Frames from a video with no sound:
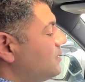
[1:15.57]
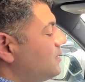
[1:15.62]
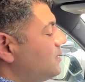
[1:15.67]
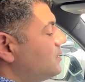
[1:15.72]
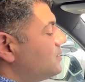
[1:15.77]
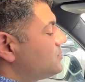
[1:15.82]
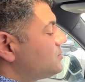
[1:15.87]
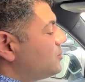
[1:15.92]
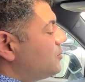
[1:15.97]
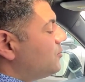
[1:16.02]

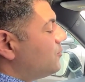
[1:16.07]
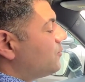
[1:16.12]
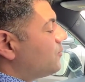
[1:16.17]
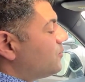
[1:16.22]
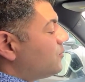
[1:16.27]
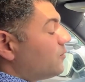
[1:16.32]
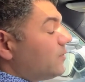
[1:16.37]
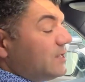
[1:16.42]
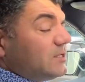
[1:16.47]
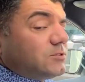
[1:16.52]
So
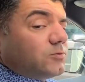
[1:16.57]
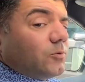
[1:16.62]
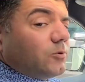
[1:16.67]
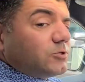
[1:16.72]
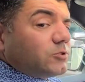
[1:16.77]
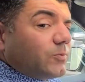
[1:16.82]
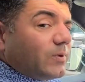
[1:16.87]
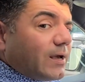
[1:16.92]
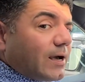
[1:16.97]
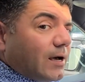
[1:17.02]
once
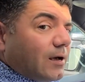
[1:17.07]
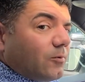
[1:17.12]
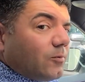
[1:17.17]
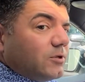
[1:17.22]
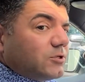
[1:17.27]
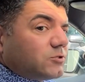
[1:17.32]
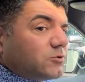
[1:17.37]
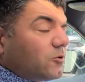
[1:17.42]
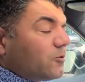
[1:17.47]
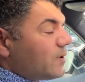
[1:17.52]

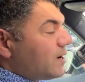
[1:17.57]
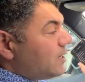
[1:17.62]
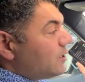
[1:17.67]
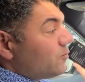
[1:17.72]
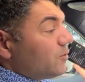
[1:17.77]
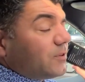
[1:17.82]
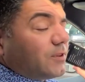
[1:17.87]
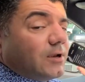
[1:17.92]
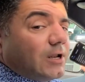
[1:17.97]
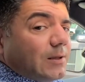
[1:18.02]
we're ready
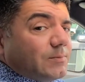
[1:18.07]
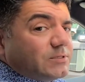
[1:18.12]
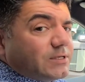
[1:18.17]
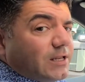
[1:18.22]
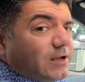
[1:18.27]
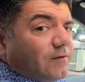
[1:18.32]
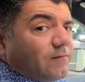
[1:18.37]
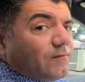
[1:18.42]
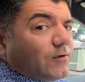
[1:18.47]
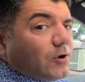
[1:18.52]
with an
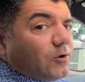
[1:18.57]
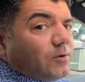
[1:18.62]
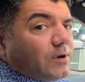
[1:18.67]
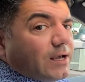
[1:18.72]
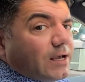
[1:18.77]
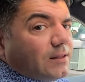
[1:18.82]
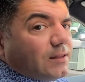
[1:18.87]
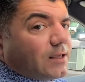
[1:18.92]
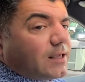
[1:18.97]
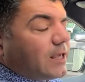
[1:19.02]
updated phone
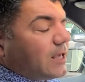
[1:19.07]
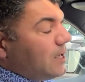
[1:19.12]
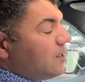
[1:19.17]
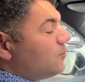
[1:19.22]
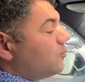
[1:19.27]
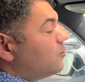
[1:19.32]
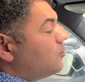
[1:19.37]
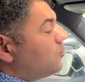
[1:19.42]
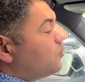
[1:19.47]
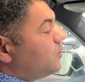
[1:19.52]
and the
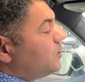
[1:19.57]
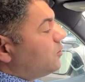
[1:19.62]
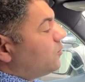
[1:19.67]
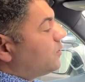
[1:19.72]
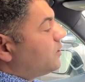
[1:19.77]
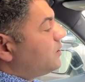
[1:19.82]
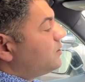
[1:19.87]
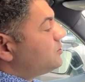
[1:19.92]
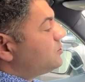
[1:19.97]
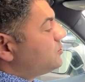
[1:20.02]
cable, what you
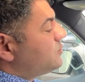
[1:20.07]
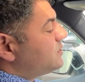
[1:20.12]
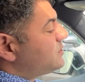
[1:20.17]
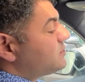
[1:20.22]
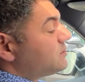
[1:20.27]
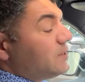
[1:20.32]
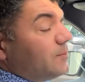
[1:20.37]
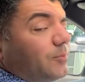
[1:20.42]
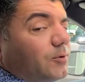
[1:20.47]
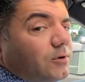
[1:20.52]
want to do
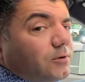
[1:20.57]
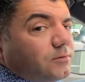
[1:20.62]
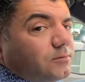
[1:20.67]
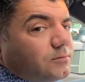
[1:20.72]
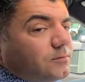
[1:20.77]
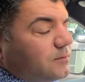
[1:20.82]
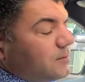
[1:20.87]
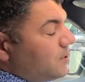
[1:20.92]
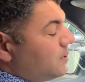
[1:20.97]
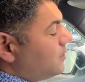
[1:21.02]
is simple.
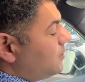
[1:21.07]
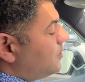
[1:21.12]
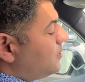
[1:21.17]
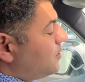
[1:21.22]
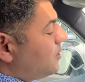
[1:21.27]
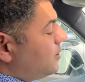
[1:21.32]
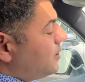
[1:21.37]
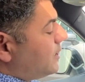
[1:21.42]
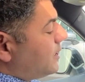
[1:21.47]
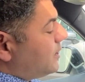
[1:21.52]

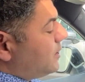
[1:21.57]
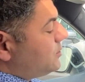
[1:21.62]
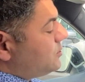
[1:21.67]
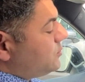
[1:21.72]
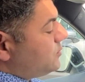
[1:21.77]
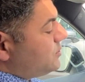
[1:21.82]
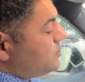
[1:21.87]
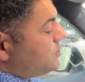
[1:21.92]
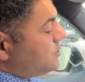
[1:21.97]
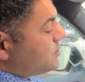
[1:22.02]
All you got to
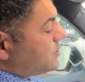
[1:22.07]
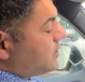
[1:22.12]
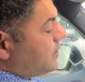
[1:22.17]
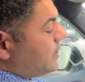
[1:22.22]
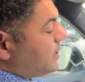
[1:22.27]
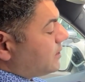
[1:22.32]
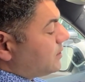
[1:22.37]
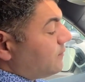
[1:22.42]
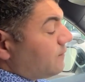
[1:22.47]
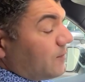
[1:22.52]
do is just
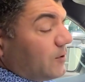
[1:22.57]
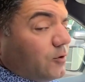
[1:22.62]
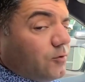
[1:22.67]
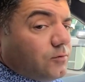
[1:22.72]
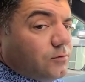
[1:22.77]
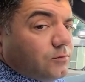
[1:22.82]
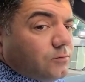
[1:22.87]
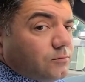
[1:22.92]
connect the phone